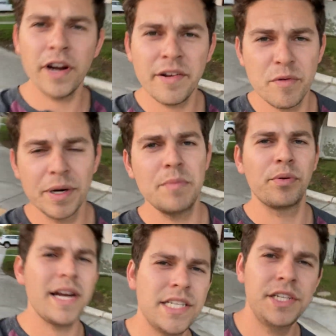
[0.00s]
right, everybody,
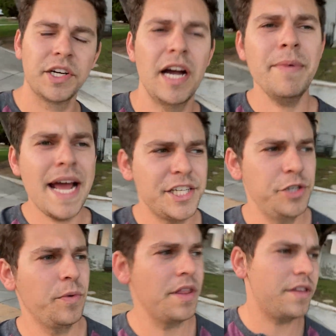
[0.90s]
Bryce here, coming at you
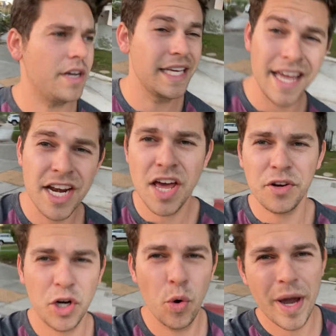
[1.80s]
with yet
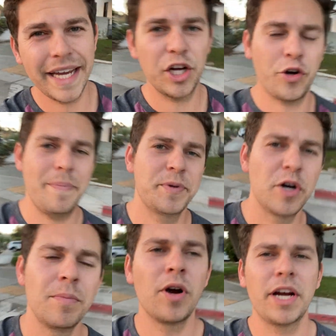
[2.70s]
another quick
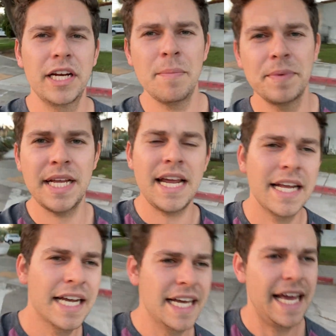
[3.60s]
crypto market update.
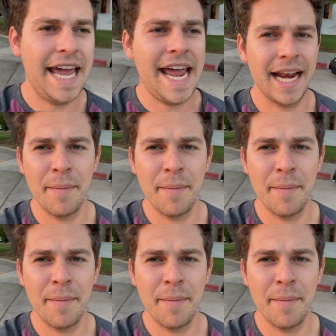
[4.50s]
And